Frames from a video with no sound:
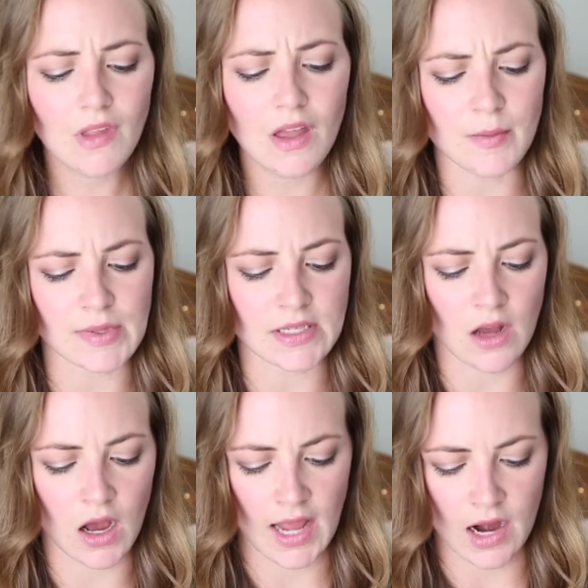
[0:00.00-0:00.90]
It's
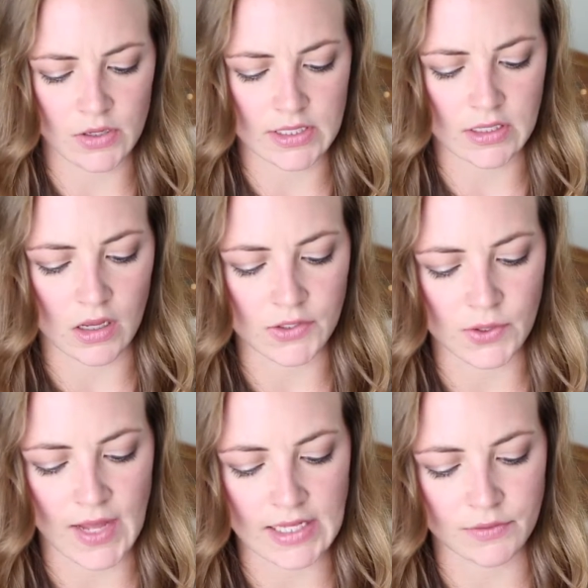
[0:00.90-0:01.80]
non-aerosol,
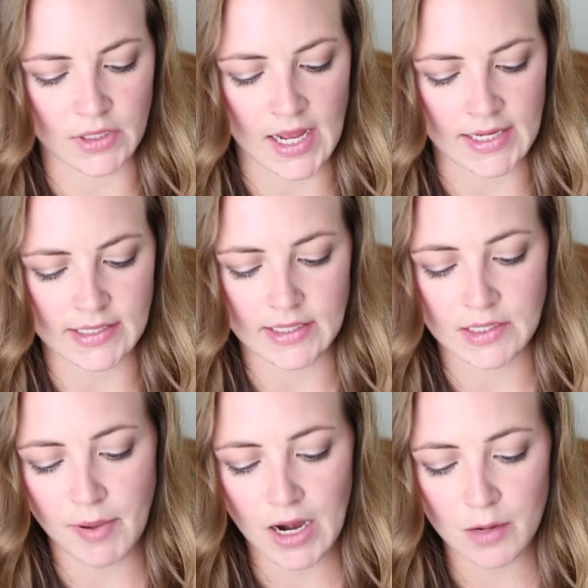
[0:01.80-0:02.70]
so that's really nice.
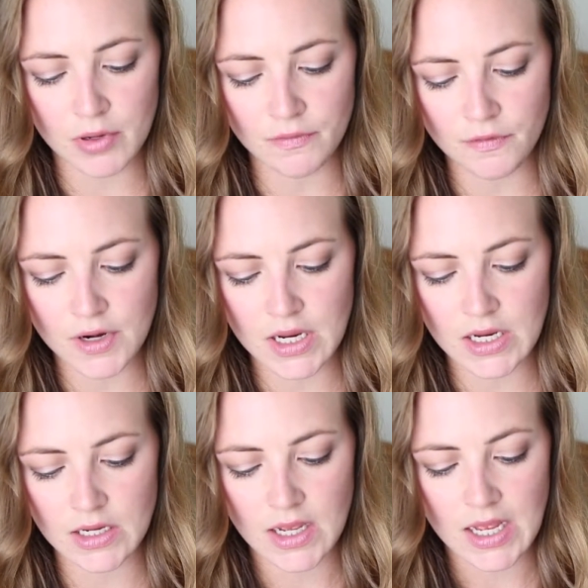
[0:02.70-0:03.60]
It's paraben
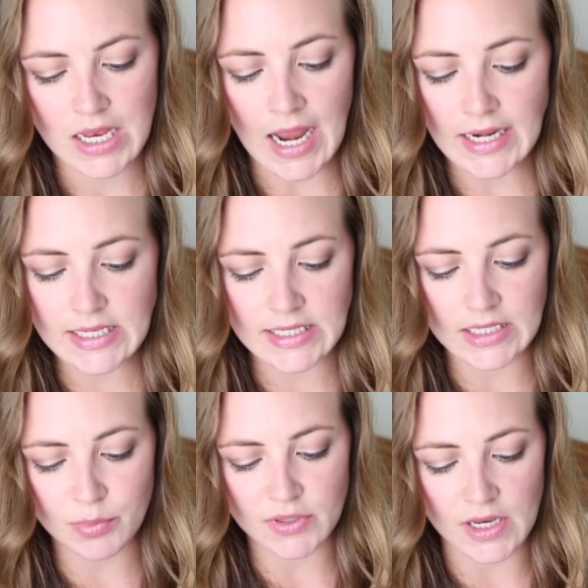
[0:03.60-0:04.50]
free,
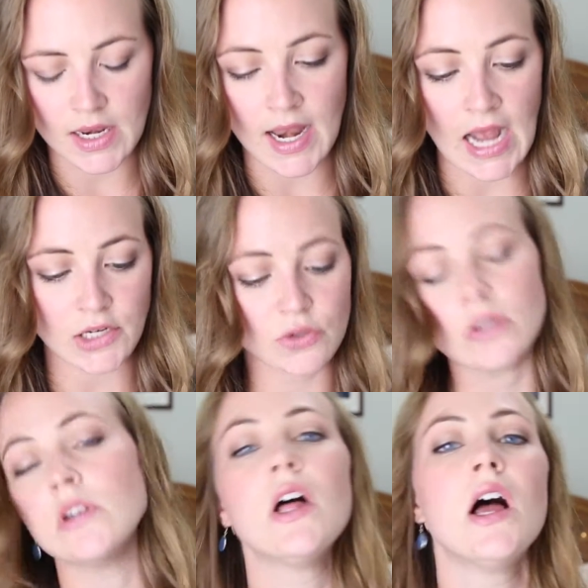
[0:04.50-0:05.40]
96%
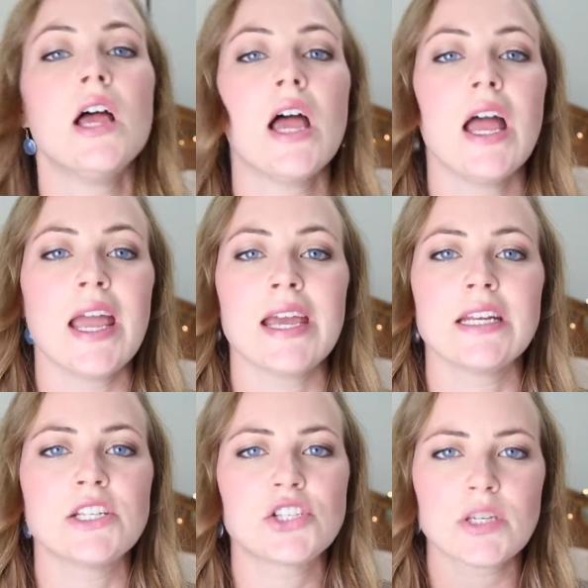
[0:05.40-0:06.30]
natural, and
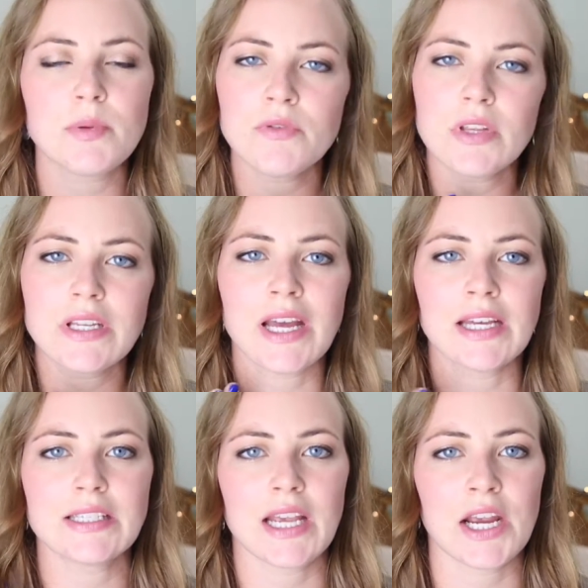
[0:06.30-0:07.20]
it's just been really
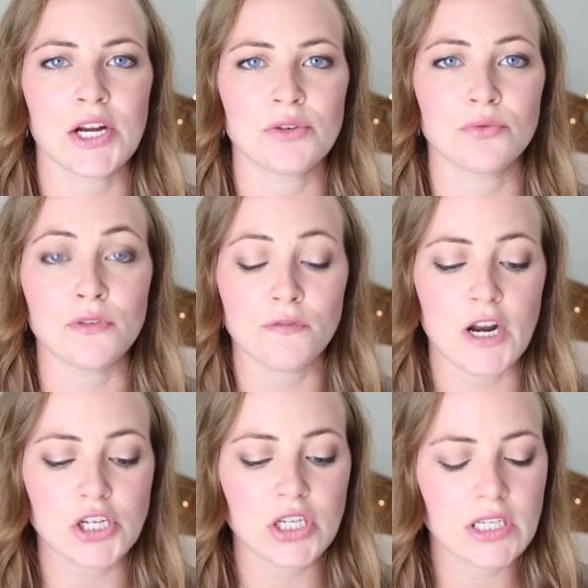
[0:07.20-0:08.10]
nice and
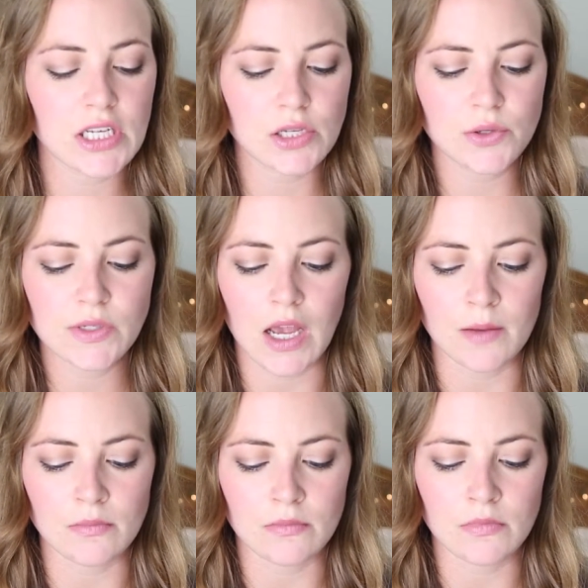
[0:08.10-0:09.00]
refreshing to use.
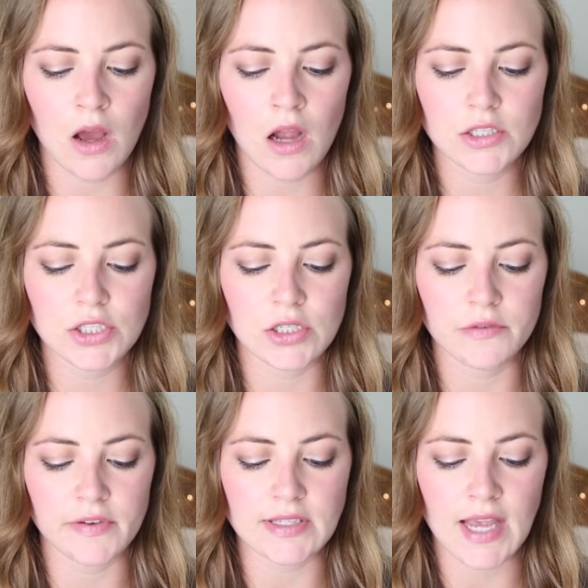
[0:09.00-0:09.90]
I'm not sure
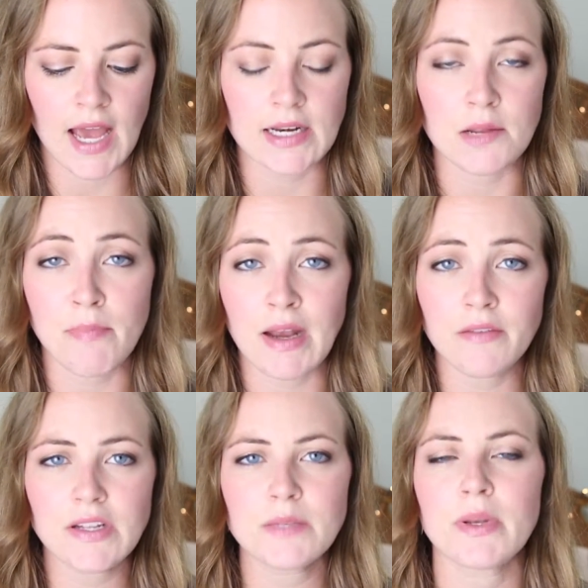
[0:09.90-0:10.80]
if it's had any
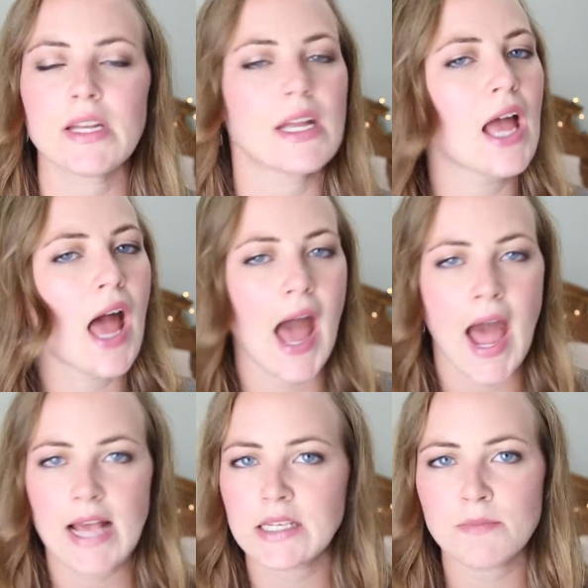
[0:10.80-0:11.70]
benefits, but it
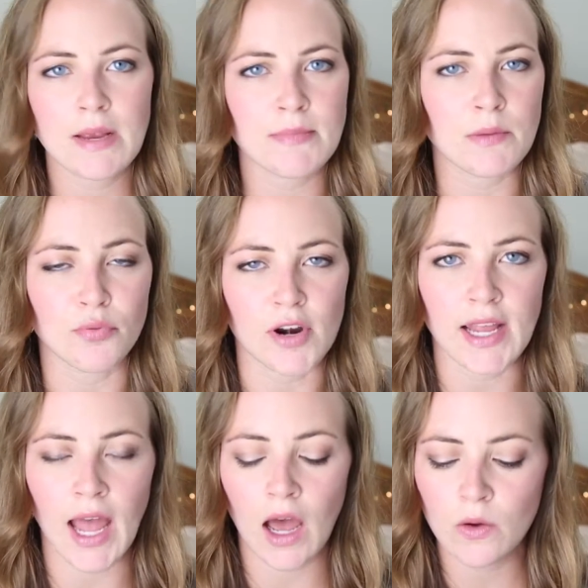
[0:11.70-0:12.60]
hasn't made me
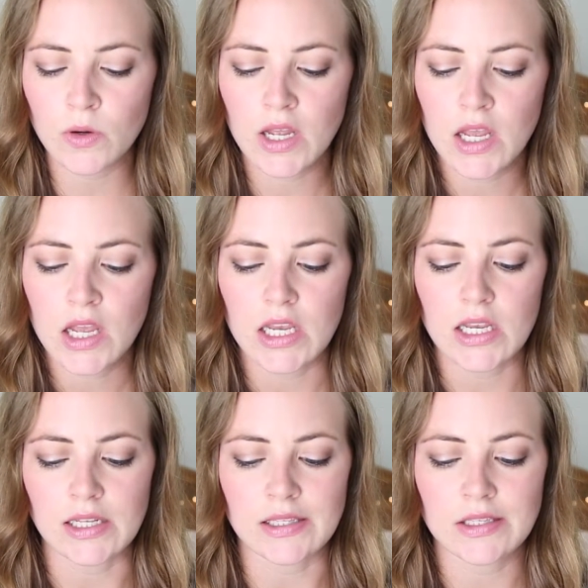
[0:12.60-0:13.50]
break out.
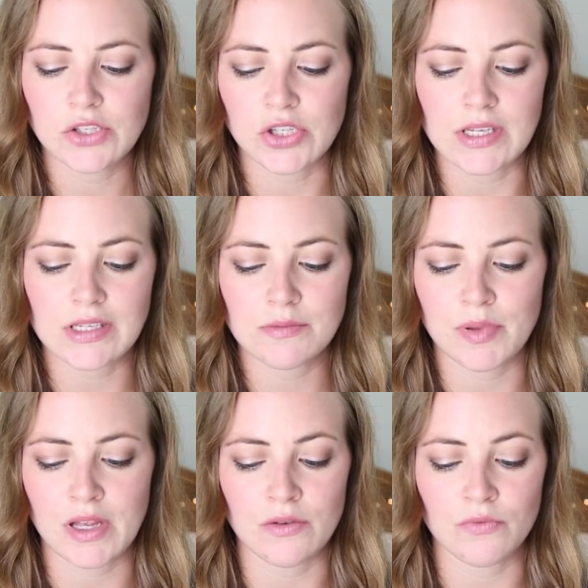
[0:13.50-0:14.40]
It's just
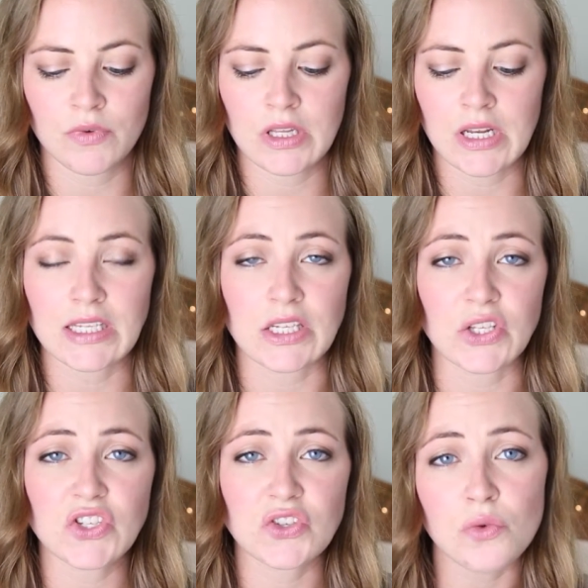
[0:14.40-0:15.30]
been really nice
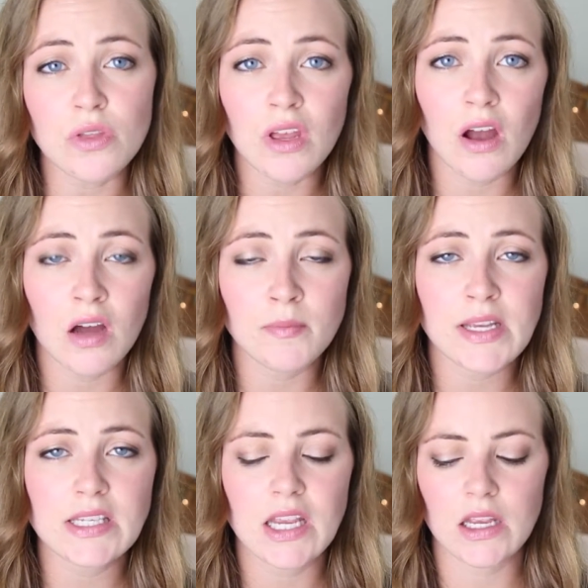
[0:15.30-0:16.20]
and soothing on my
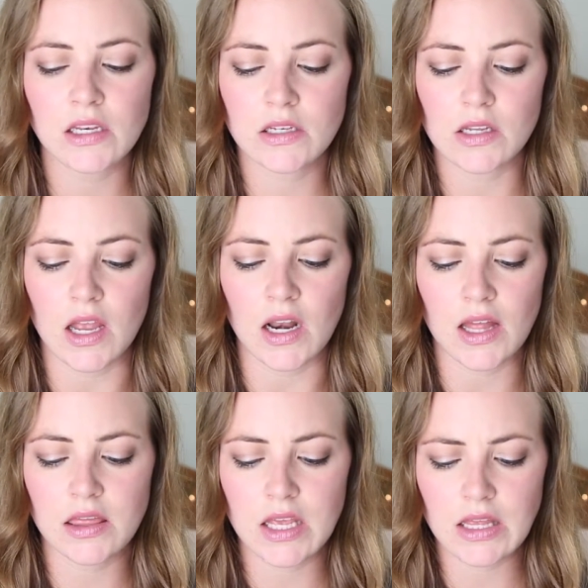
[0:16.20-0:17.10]
skin, and I
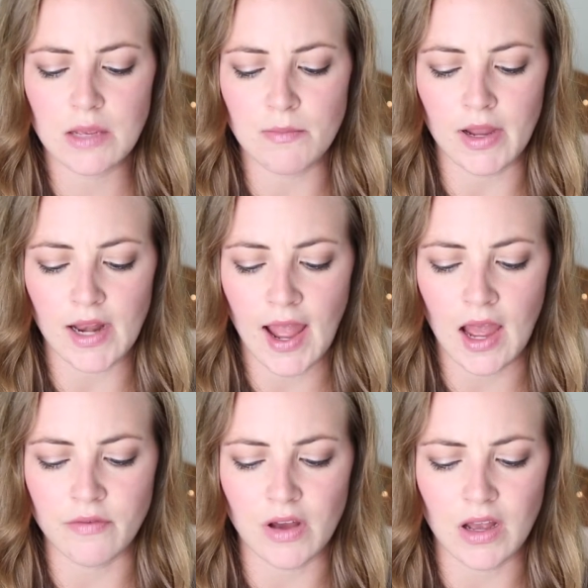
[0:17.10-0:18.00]
think they might
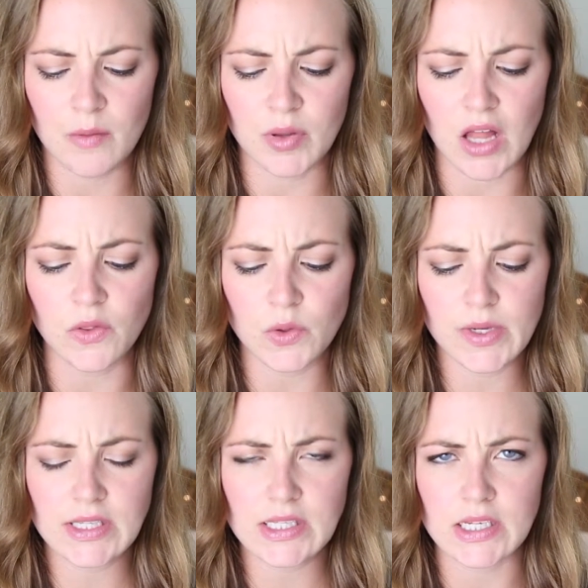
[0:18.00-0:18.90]
have a couple other
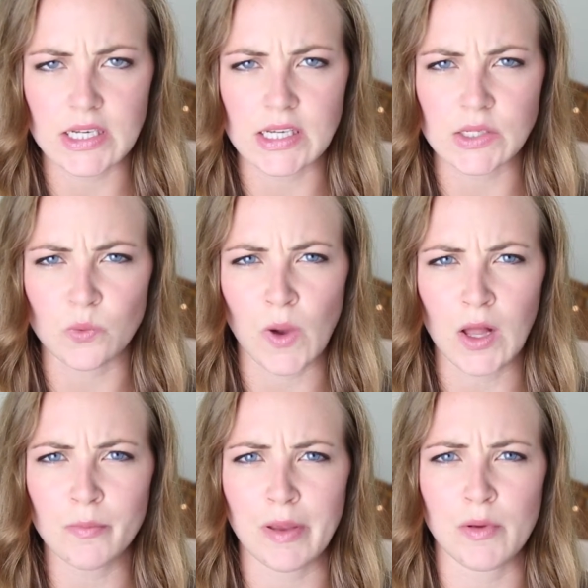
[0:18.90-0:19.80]
ones as
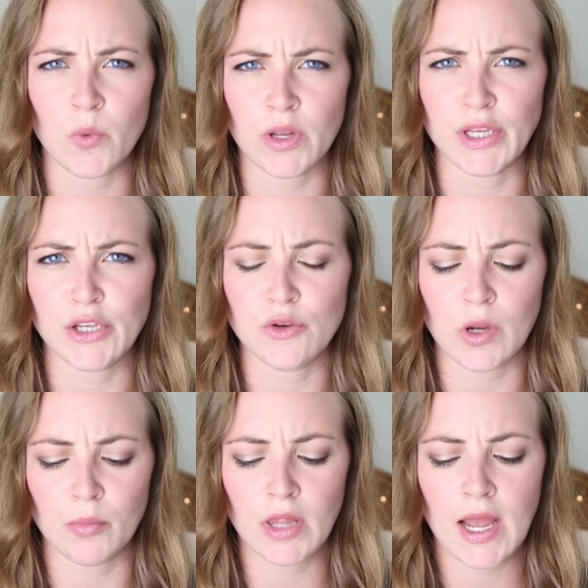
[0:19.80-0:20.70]
well, maybe one in the
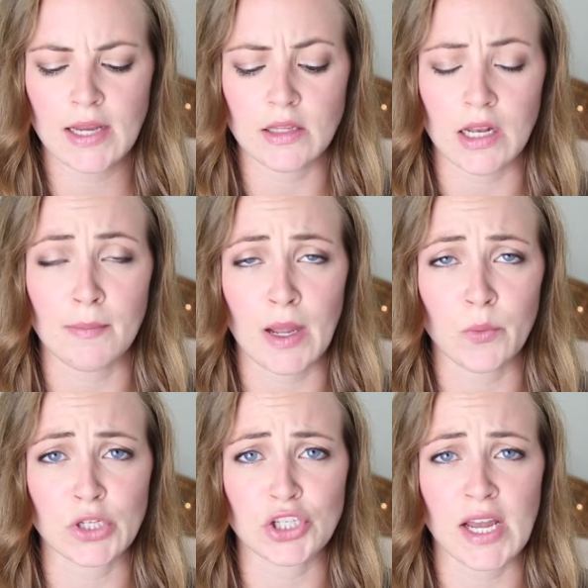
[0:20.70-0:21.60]
cucumber line that I might
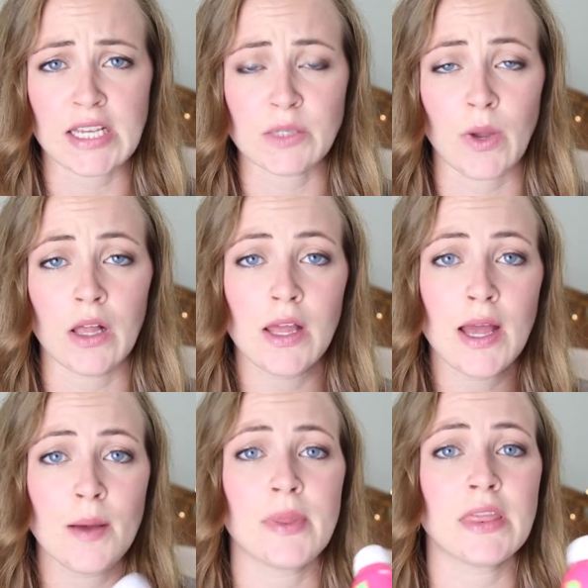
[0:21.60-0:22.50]
want to try as well,
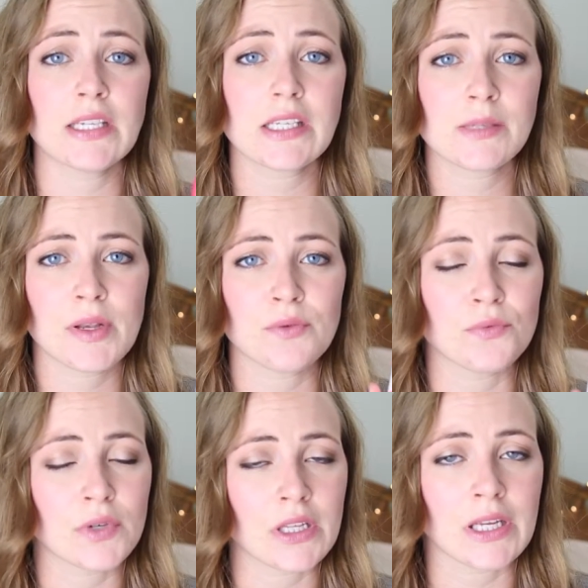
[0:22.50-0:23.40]
but this has been
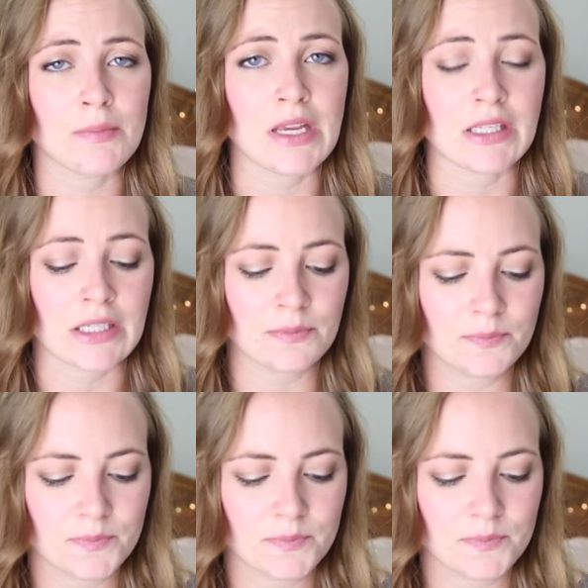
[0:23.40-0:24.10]
really amazing.